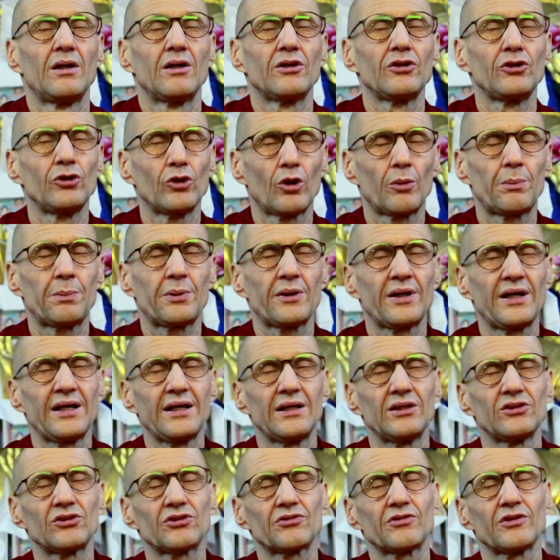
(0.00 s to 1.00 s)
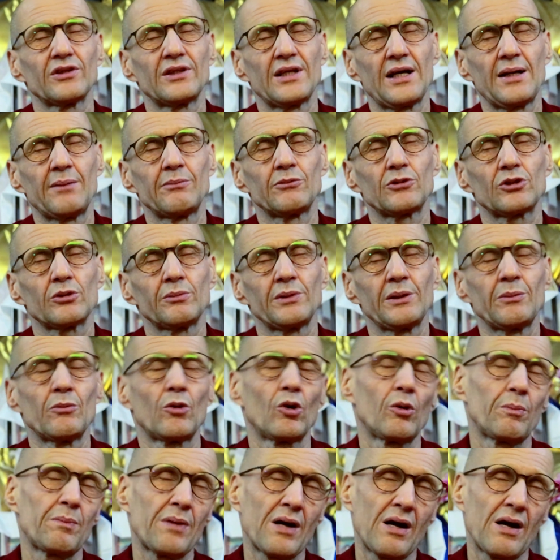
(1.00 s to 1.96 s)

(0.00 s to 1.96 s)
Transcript: your prayers for them to be more